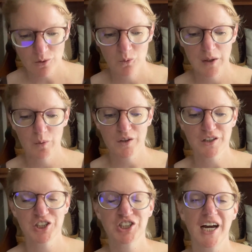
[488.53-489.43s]
we will
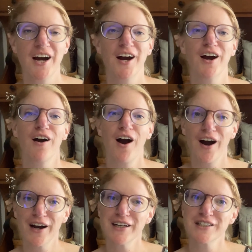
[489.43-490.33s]
share
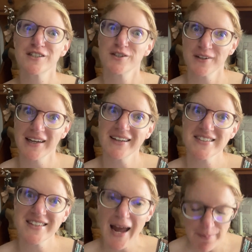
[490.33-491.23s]
Heartstring
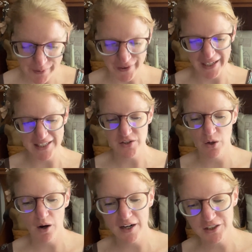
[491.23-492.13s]
Samplery.
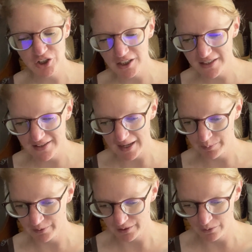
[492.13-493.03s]
So Heartstring
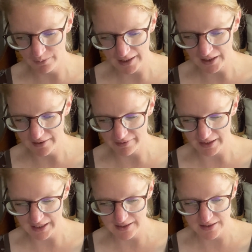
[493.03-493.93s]
Samplery. Oh, I love
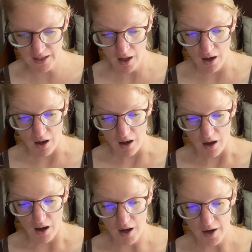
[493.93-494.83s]
these.
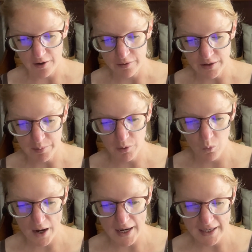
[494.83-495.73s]
Number
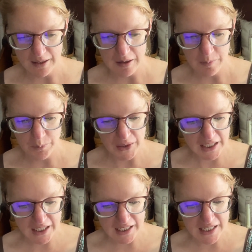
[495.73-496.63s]
1,
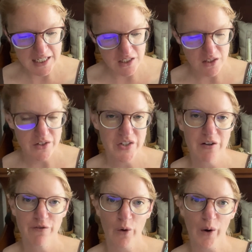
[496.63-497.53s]
B is
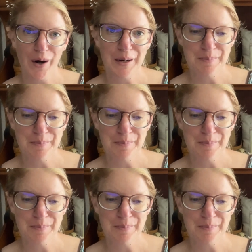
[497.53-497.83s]
for